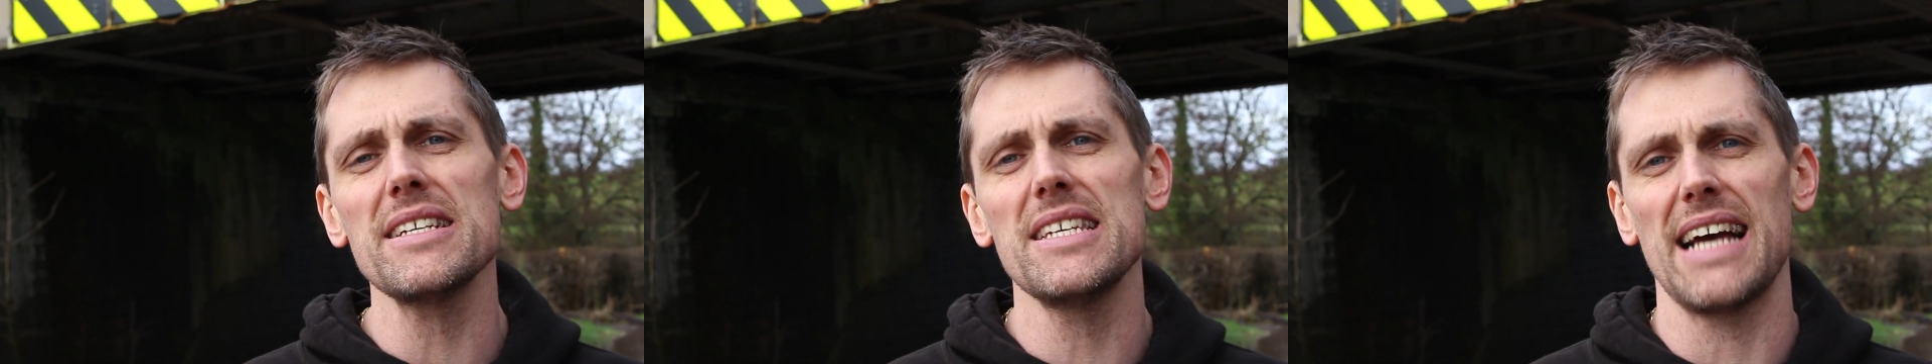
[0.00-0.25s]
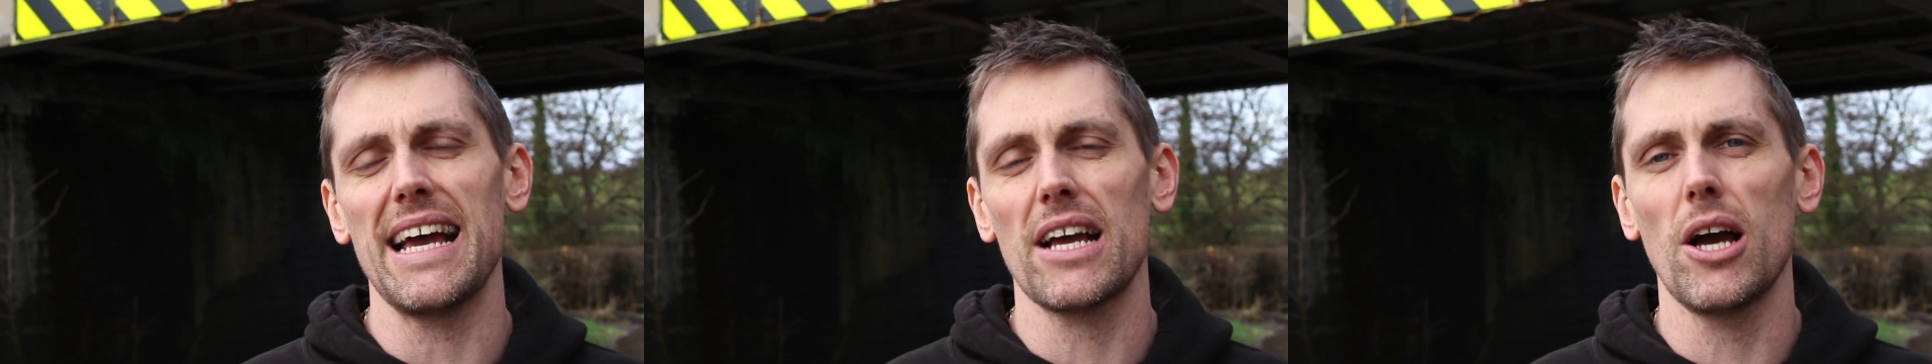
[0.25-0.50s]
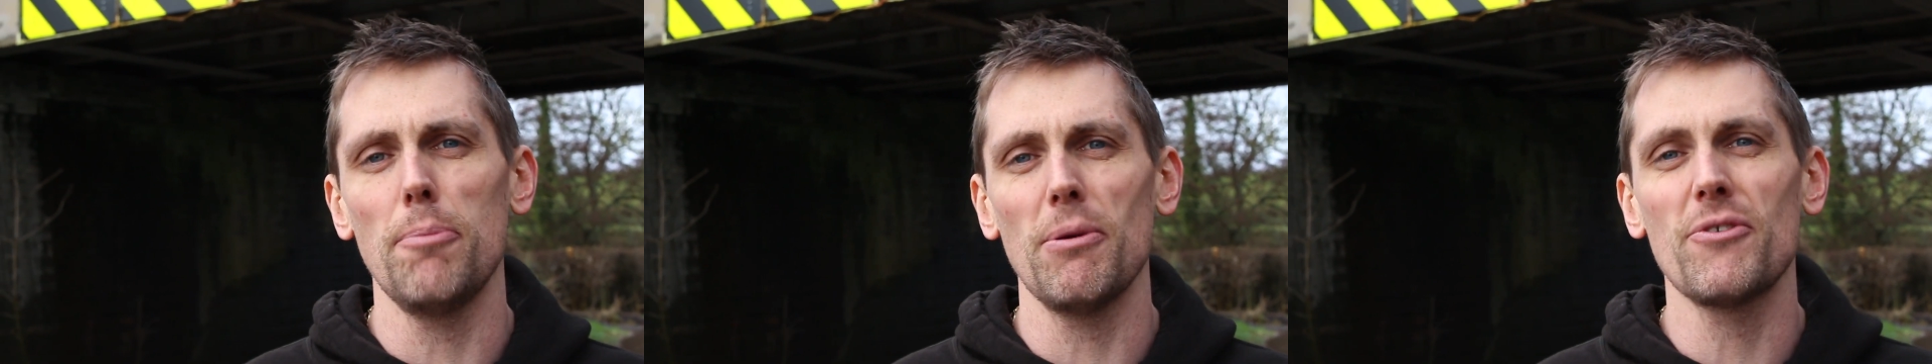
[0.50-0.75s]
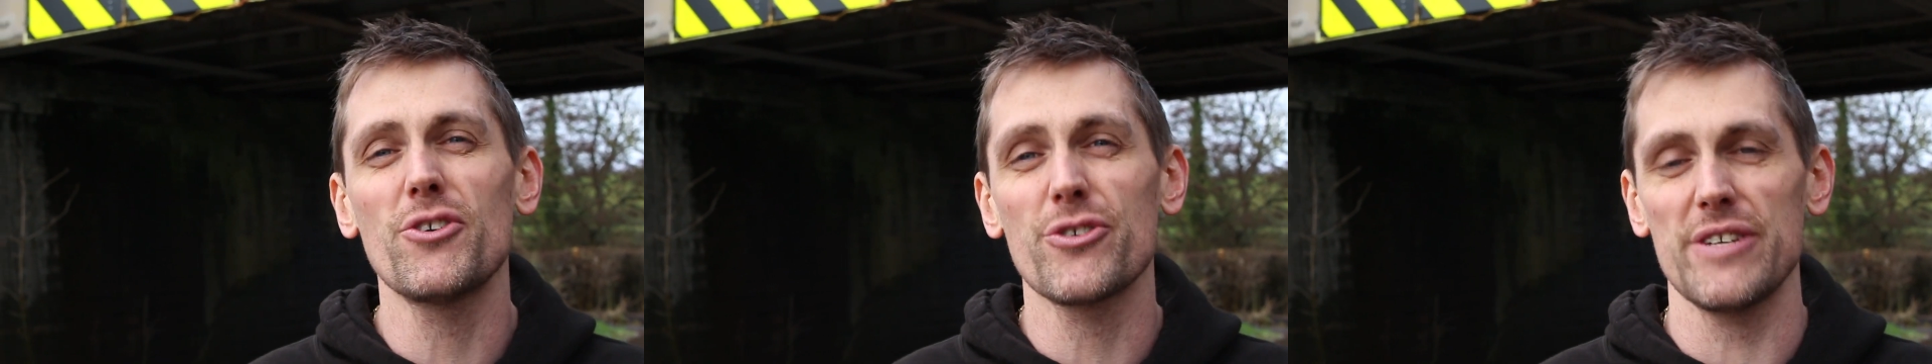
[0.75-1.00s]
today a couple
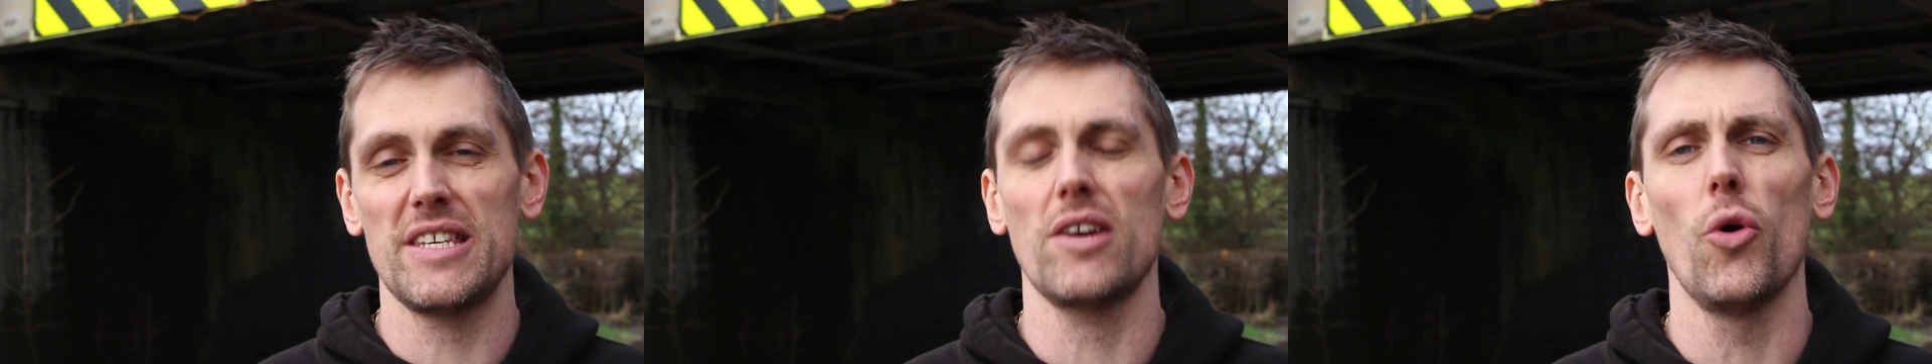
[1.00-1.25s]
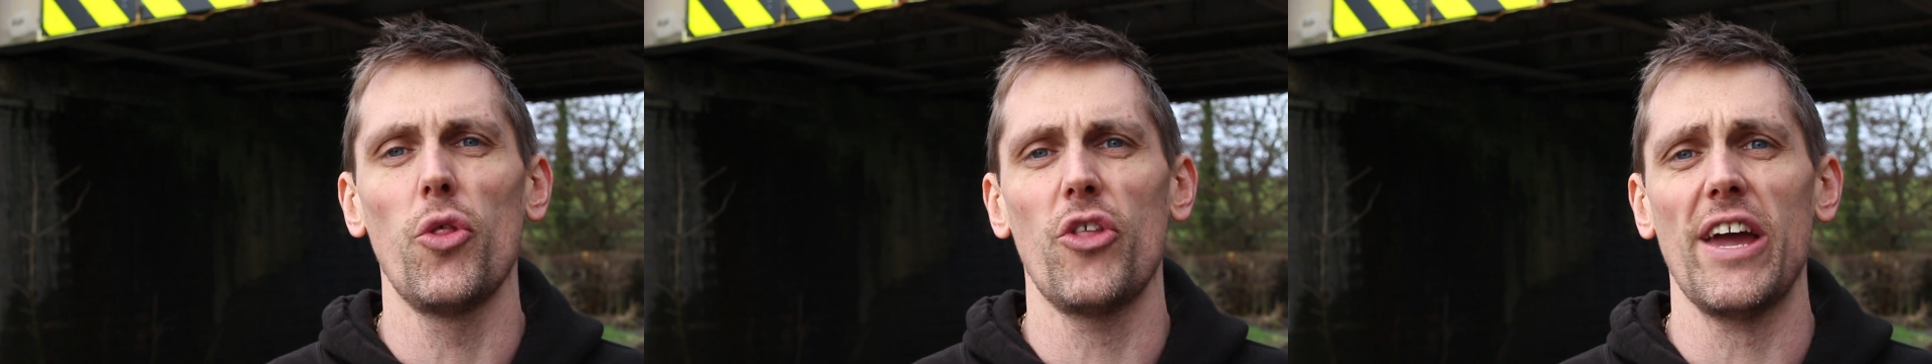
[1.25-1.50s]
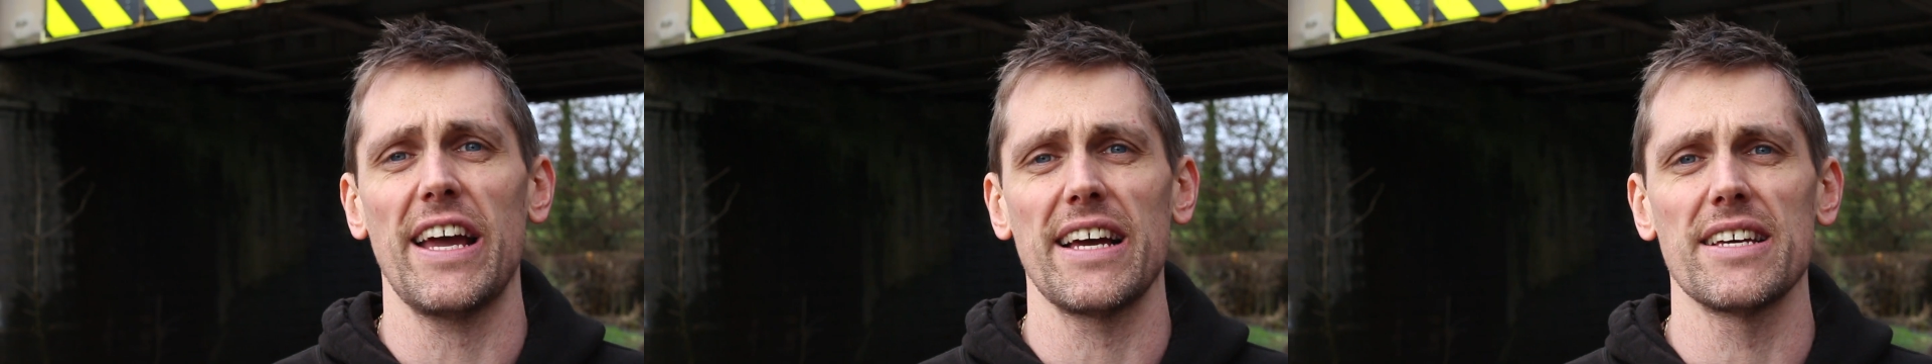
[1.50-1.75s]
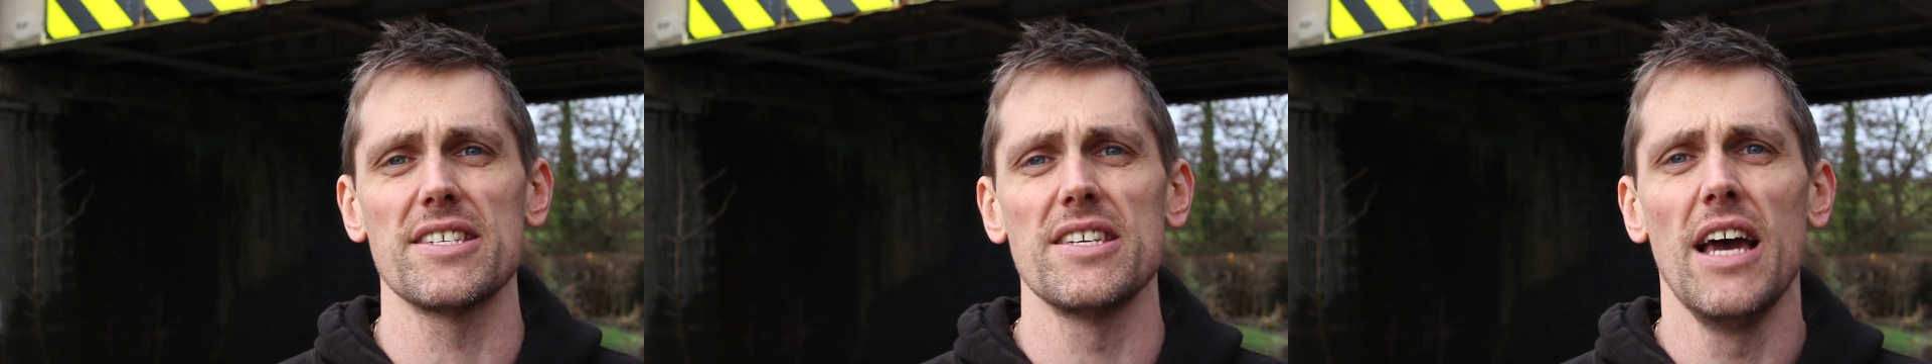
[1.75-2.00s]
of critical
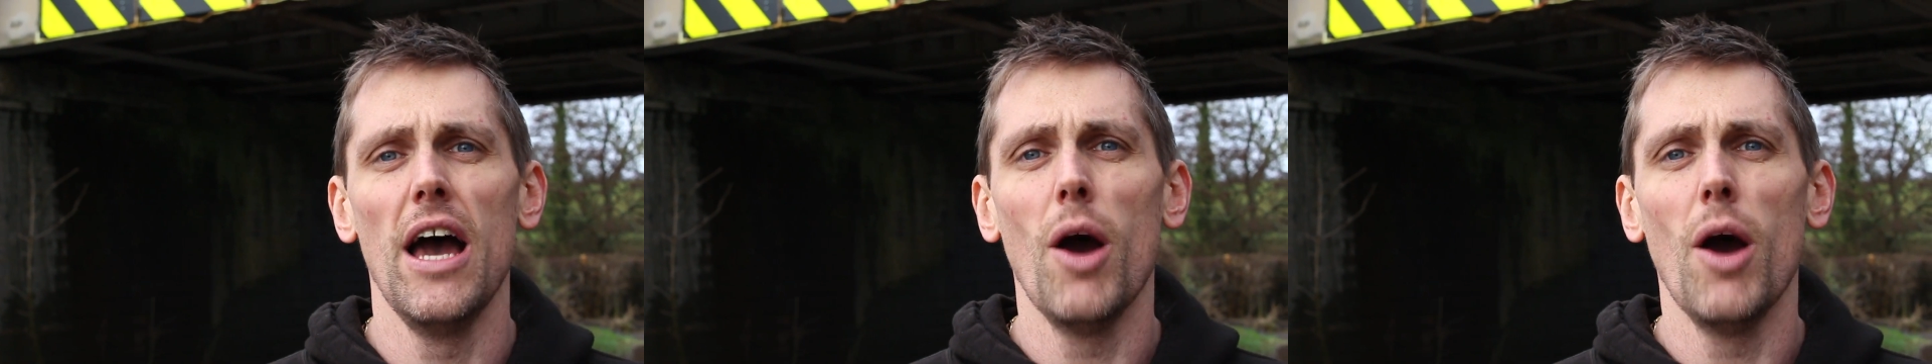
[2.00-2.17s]
things,